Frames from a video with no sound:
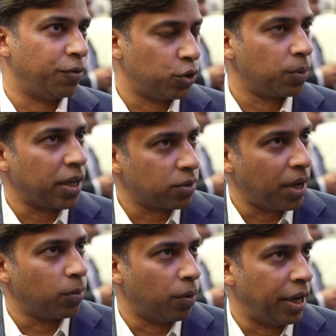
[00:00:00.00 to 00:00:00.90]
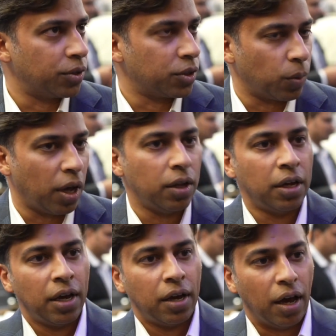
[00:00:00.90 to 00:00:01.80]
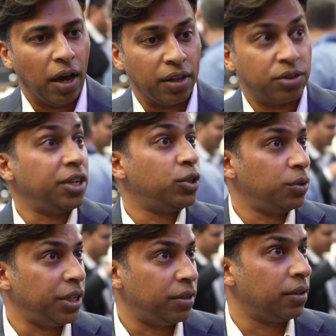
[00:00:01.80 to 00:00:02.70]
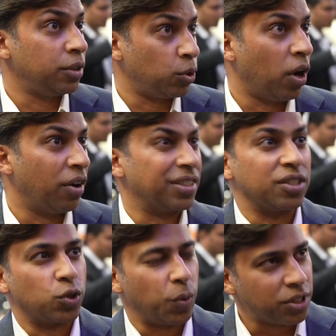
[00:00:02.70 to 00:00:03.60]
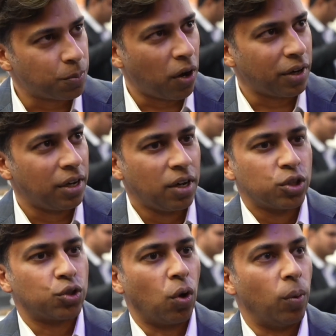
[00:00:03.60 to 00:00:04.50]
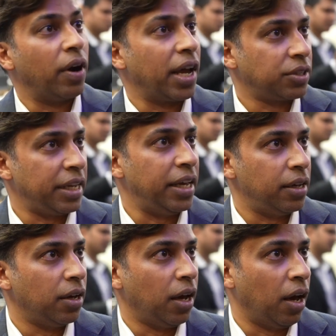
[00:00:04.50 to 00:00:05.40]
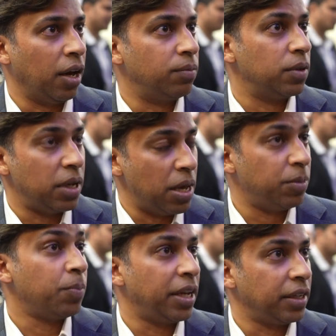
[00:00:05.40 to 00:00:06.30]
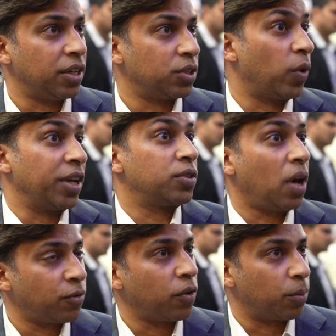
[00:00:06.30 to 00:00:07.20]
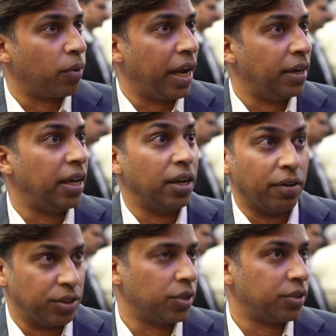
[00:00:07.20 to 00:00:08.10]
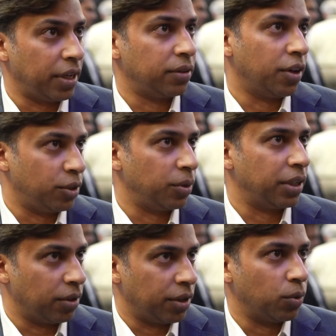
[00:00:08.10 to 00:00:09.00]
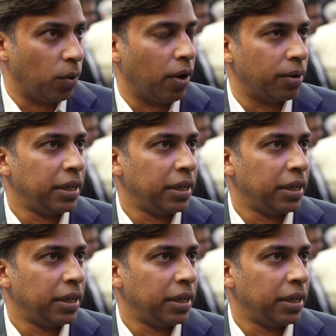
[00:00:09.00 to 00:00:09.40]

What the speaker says: future massive MIMO radios as well. 32D32R is the sweet spot. So we're actually implementing this via software upgrade in our existing 32D32R.